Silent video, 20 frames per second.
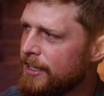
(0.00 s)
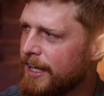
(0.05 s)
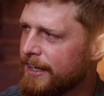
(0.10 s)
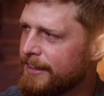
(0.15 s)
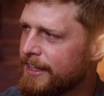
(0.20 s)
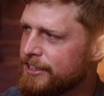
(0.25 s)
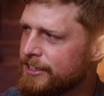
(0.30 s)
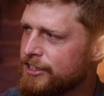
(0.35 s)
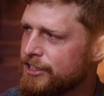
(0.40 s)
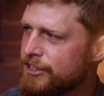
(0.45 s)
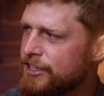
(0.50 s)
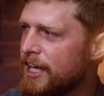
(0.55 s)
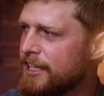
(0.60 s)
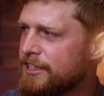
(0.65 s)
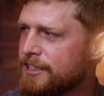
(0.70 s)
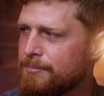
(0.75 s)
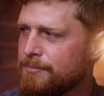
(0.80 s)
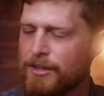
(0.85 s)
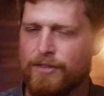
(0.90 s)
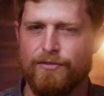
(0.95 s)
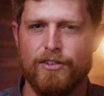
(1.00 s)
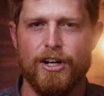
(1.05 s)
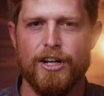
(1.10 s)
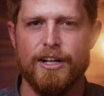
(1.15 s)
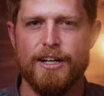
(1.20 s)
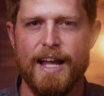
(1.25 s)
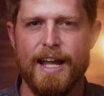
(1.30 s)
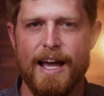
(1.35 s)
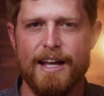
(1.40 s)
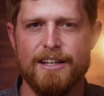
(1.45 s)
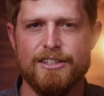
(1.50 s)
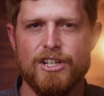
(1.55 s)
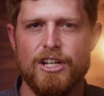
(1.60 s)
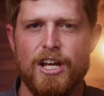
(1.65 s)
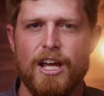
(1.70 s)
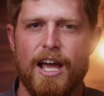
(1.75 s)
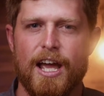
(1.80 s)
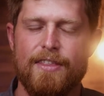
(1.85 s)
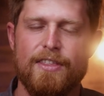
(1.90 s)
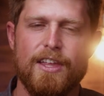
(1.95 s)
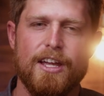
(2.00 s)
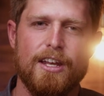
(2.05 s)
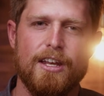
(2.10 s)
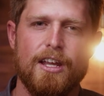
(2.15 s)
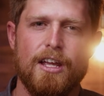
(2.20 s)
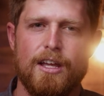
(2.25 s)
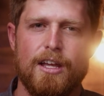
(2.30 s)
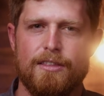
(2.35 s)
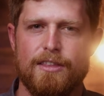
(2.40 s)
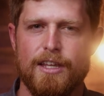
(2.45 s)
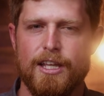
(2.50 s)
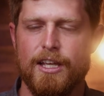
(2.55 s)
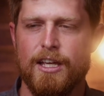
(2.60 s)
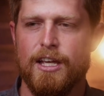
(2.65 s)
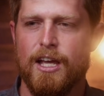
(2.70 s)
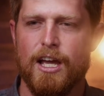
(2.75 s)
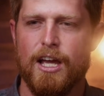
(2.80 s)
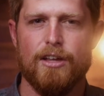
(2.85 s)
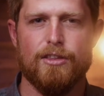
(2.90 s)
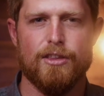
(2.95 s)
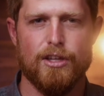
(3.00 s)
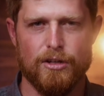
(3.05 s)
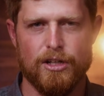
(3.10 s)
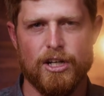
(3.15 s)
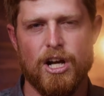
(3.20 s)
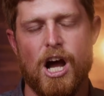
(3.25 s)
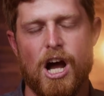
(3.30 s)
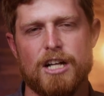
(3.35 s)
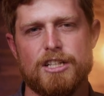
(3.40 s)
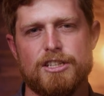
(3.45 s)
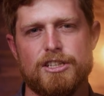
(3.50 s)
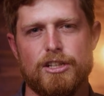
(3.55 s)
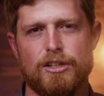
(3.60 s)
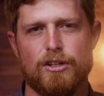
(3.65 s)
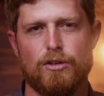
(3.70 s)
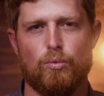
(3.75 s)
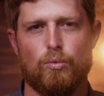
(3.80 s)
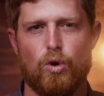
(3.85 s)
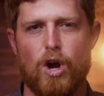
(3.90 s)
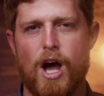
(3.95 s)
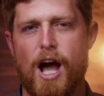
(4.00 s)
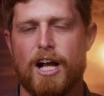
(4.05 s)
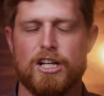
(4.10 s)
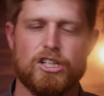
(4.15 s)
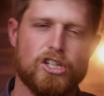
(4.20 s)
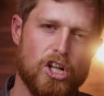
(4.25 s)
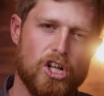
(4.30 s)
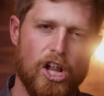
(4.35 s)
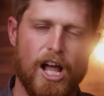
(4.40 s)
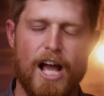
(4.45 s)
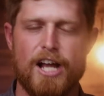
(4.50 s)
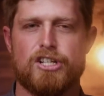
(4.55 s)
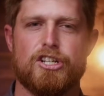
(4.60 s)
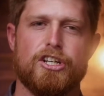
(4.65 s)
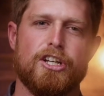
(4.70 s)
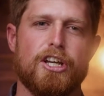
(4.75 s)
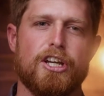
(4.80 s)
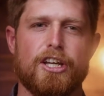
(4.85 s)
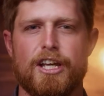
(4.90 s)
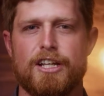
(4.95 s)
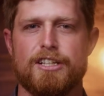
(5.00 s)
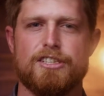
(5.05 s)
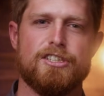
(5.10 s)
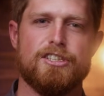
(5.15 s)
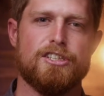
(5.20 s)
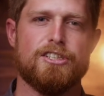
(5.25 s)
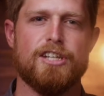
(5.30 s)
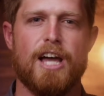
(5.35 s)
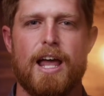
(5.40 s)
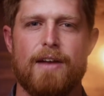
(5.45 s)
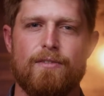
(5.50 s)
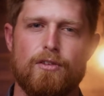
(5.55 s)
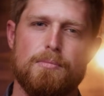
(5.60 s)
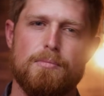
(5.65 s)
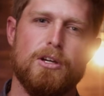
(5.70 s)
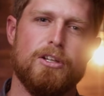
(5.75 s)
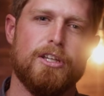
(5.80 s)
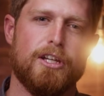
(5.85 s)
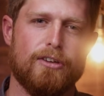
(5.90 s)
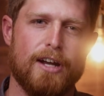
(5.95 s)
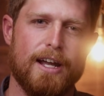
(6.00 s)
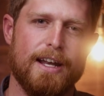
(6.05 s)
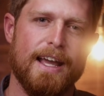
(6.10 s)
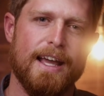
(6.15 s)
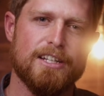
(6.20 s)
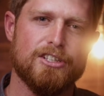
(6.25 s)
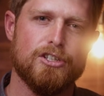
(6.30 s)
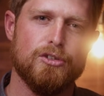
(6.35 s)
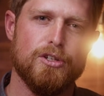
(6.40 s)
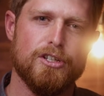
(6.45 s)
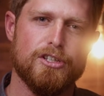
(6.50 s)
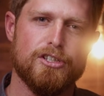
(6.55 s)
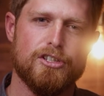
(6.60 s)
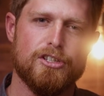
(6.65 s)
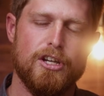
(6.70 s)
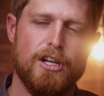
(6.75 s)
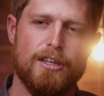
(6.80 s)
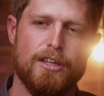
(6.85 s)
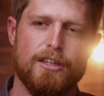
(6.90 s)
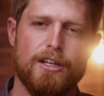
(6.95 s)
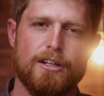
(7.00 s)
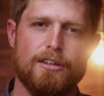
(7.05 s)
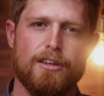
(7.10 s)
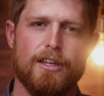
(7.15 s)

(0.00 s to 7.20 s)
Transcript: Like that's just not right. something very nice. And then the the constant rocks clashing against the side of a building right next to us that